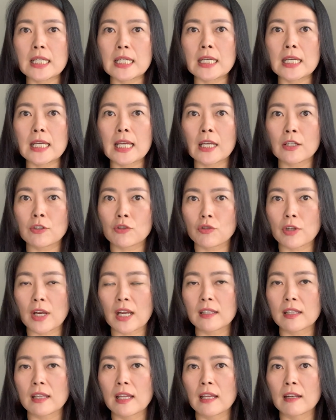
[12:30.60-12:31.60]

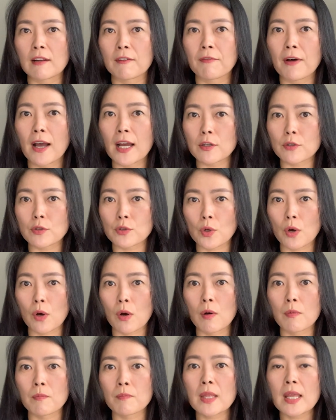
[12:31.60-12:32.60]
extract in a
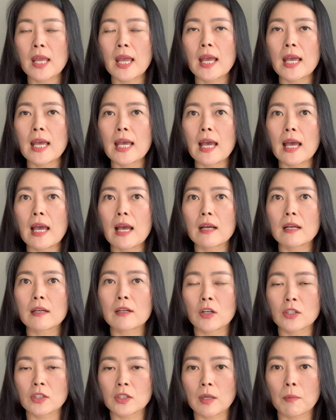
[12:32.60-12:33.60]
phytosome
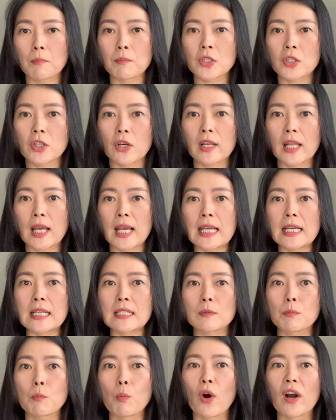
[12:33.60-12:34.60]
consumption
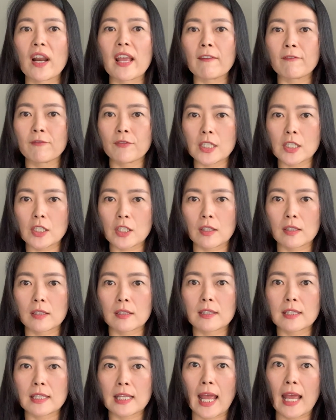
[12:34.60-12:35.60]
is more efficient
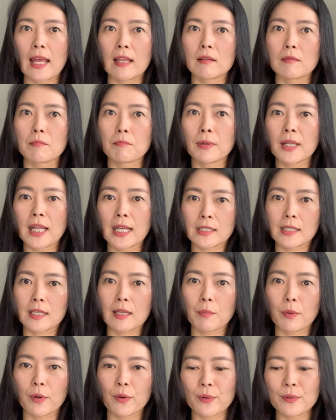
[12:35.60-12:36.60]
than
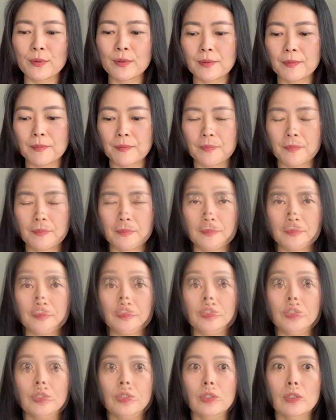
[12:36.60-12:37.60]
placebo.
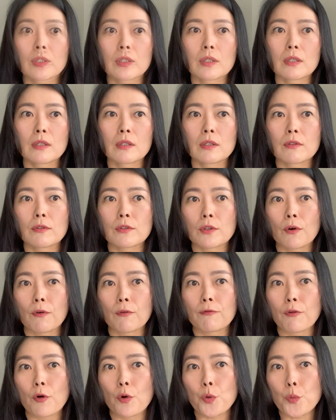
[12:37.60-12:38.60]
So
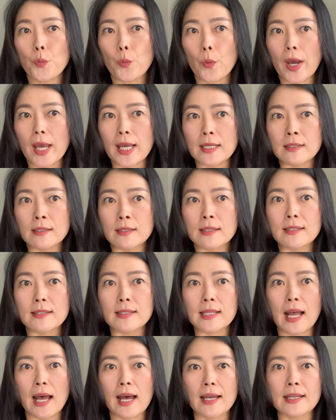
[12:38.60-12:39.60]
for waist
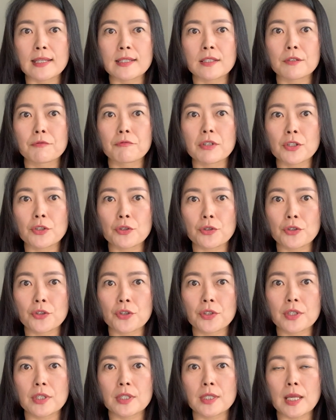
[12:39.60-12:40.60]
size,
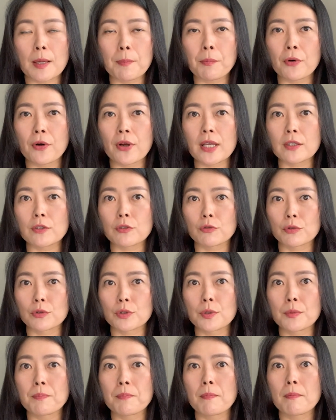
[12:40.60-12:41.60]
researchers separate
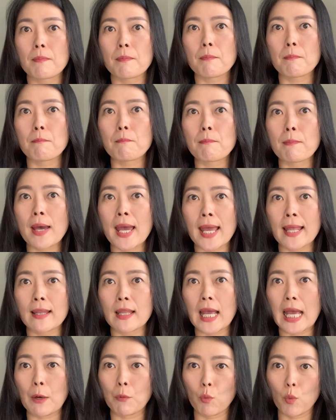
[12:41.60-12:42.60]
group men
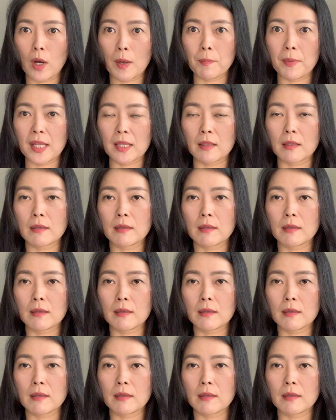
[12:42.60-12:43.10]
and women